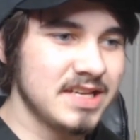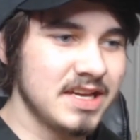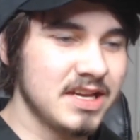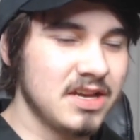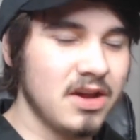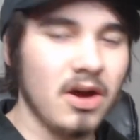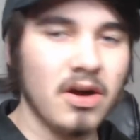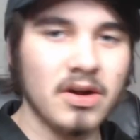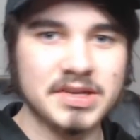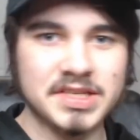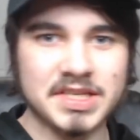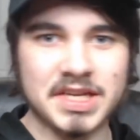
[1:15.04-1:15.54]

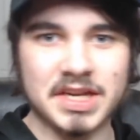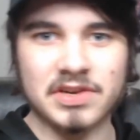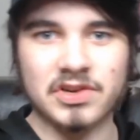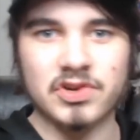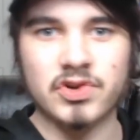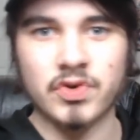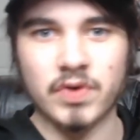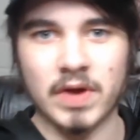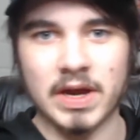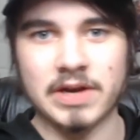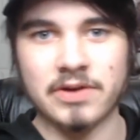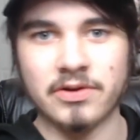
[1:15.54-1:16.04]
content
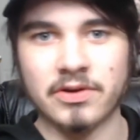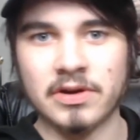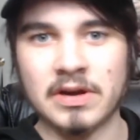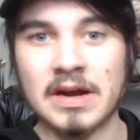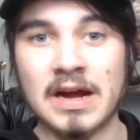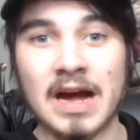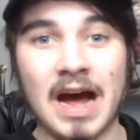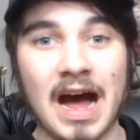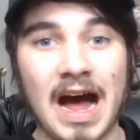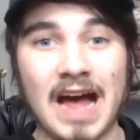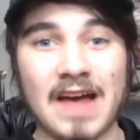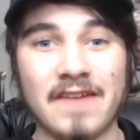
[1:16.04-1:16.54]
creator,
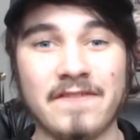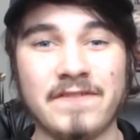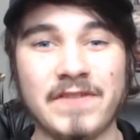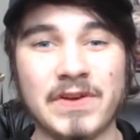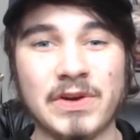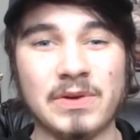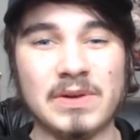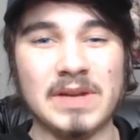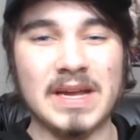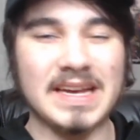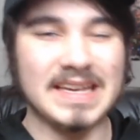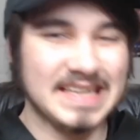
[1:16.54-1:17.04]
I
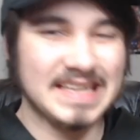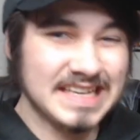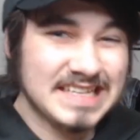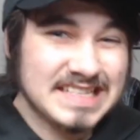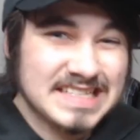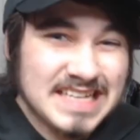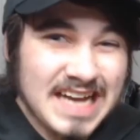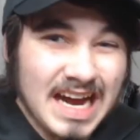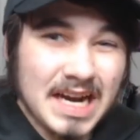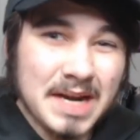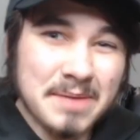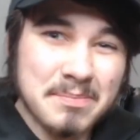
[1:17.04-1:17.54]
feel like it's
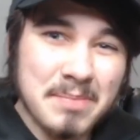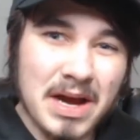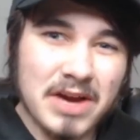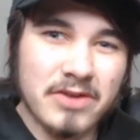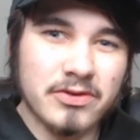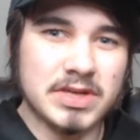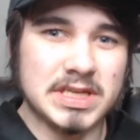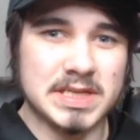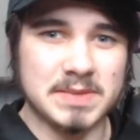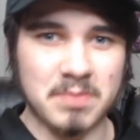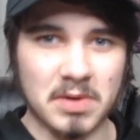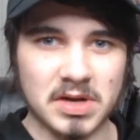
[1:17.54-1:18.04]
kind of my
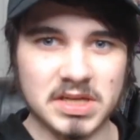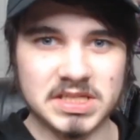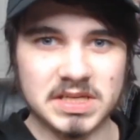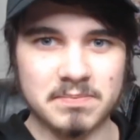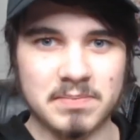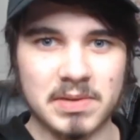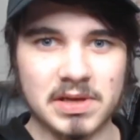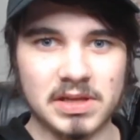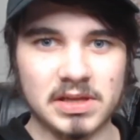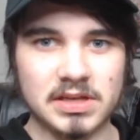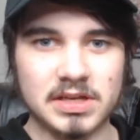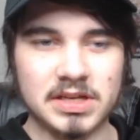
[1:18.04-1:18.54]

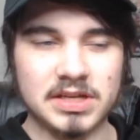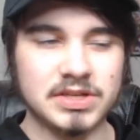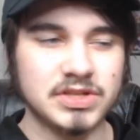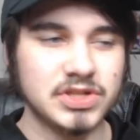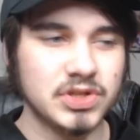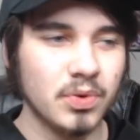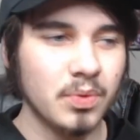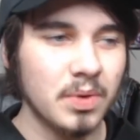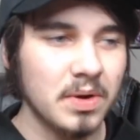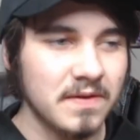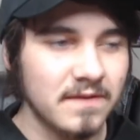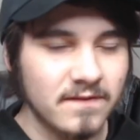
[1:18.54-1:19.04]
responsibility
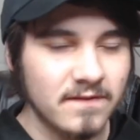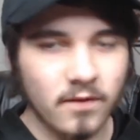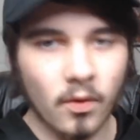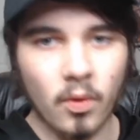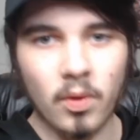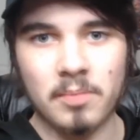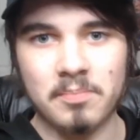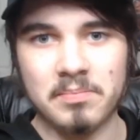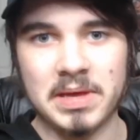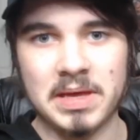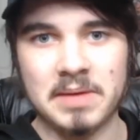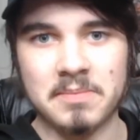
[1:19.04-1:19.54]
to
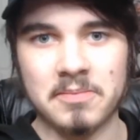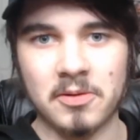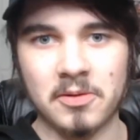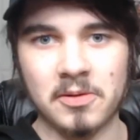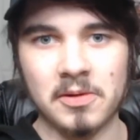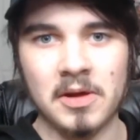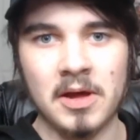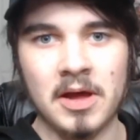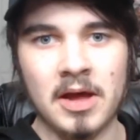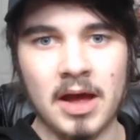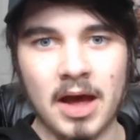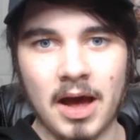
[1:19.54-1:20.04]
inform
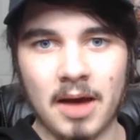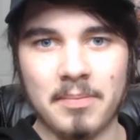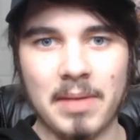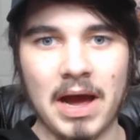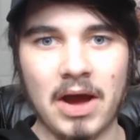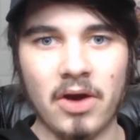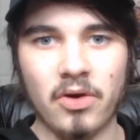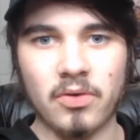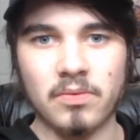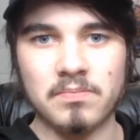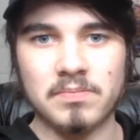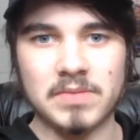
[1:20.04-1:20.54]
people
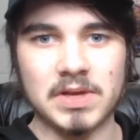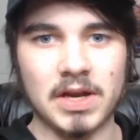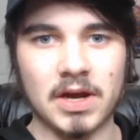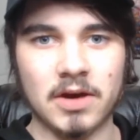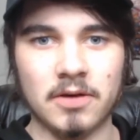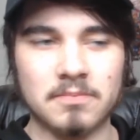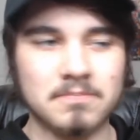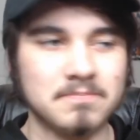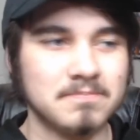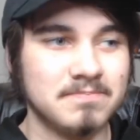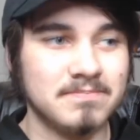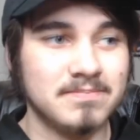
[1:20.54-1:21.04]
about,
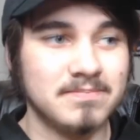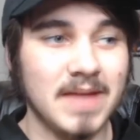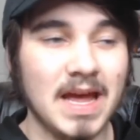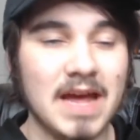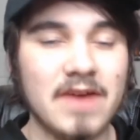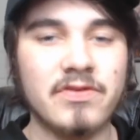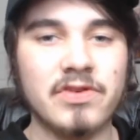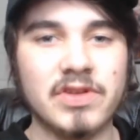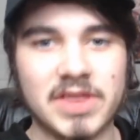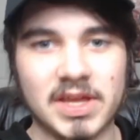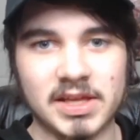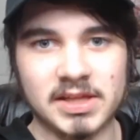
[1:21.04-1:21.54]

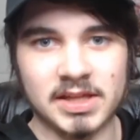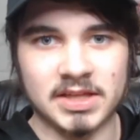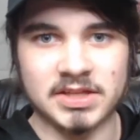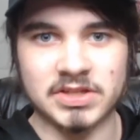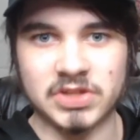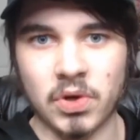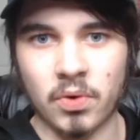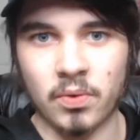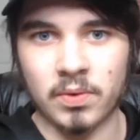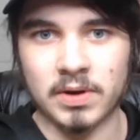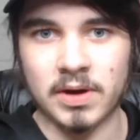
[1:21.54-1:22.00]
everything that's going